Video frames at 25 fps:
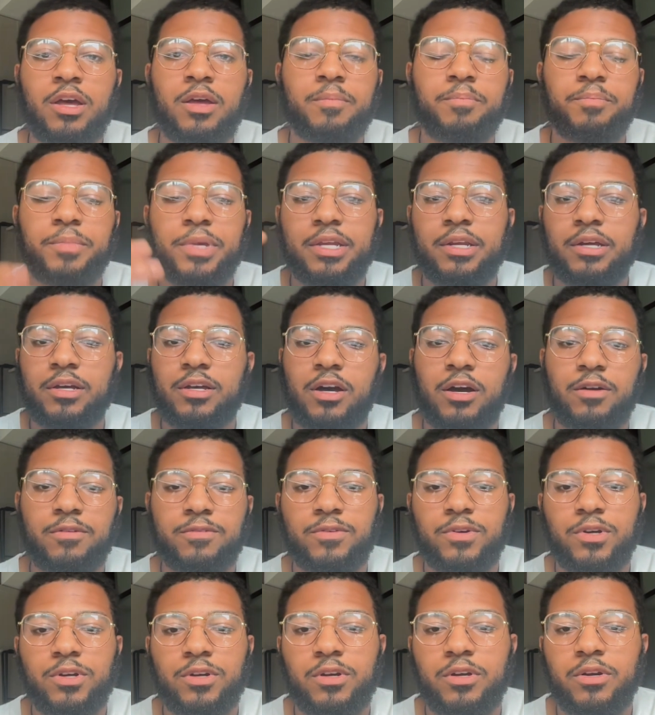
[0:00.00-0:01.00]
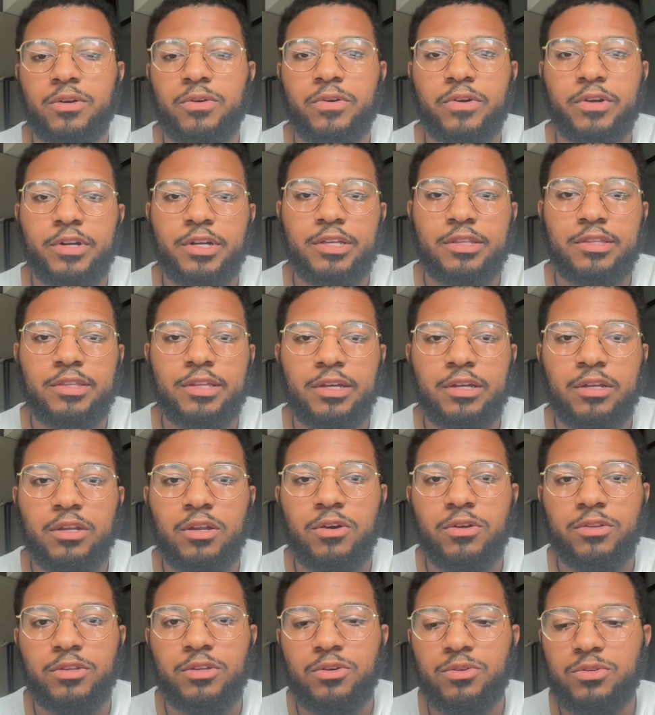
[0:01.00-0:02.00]
me to cover or anything
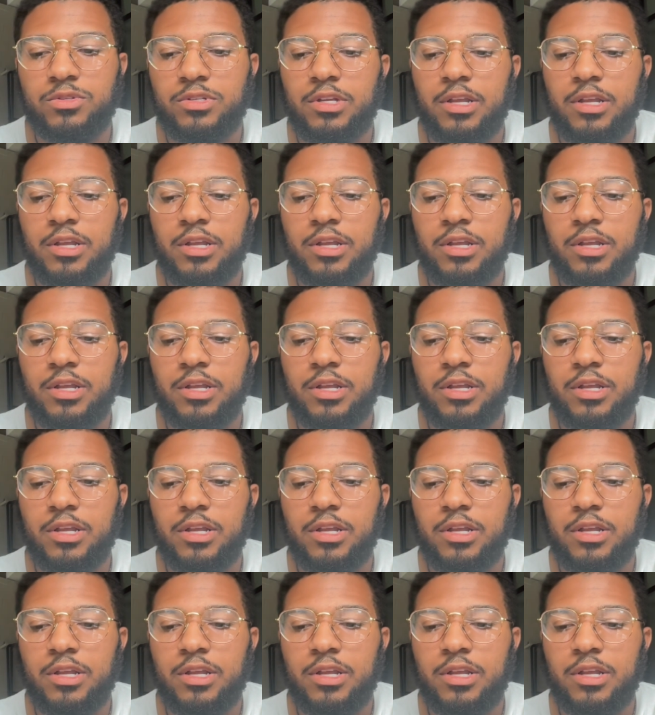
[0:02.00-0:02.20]
along those